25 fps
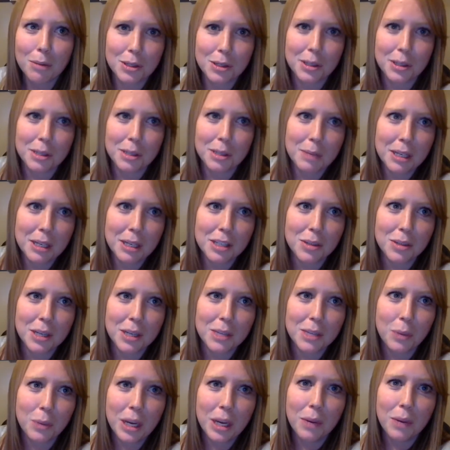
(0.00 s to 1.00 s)
experience.
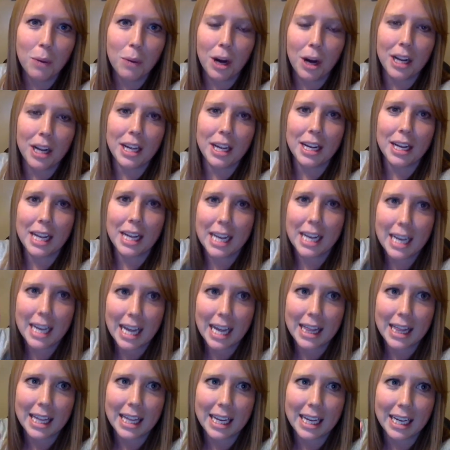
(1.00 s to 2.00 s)
We wanted
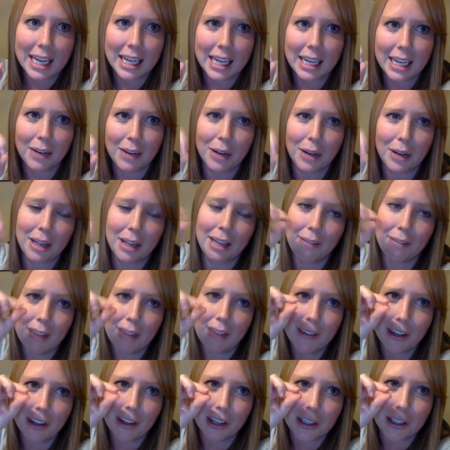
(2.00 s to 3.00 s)
nothing. Okay, like
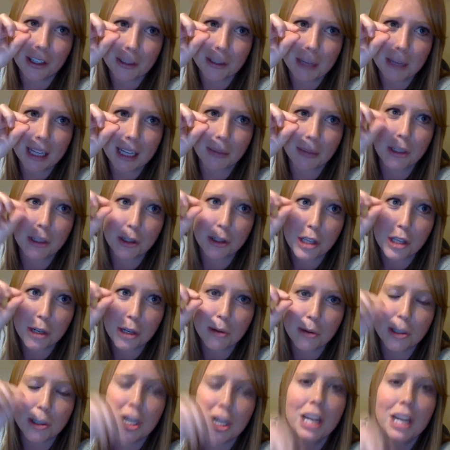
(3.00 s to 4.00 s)
$500 a month, which is
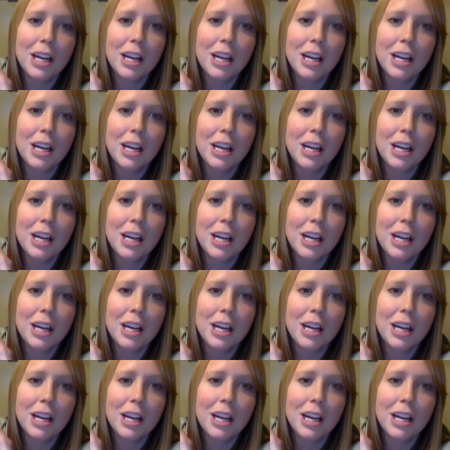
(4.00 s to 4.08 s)
huge.